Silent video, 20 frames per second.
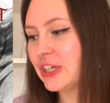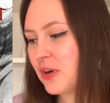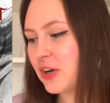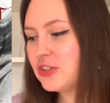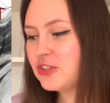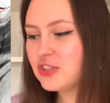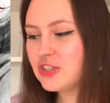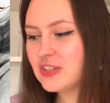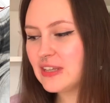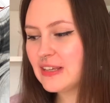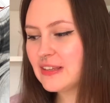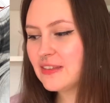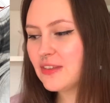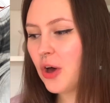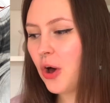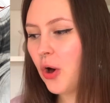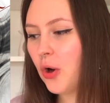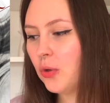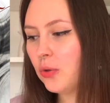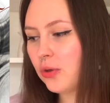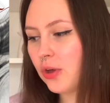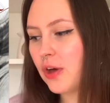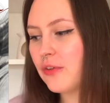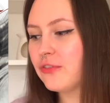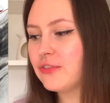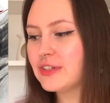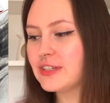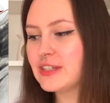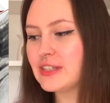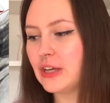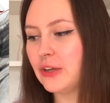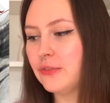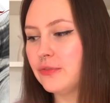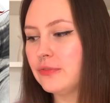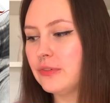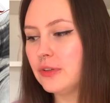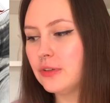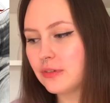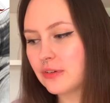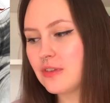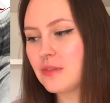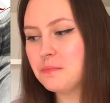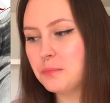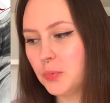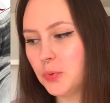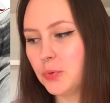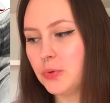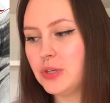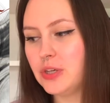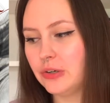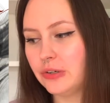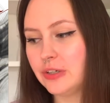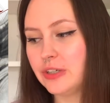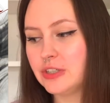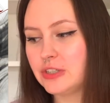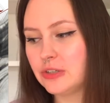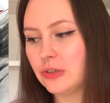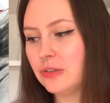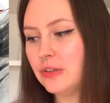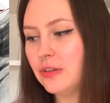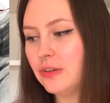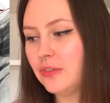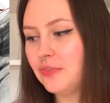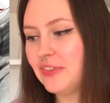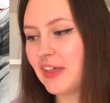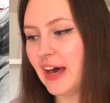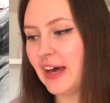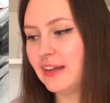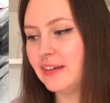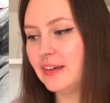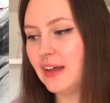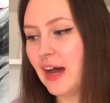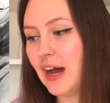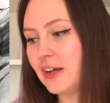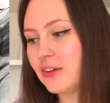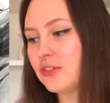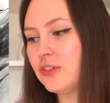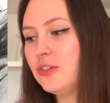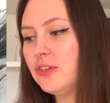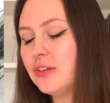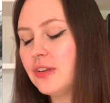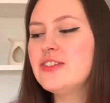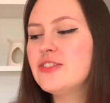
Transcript: I just think the whole cover itself looks more young adult than adult.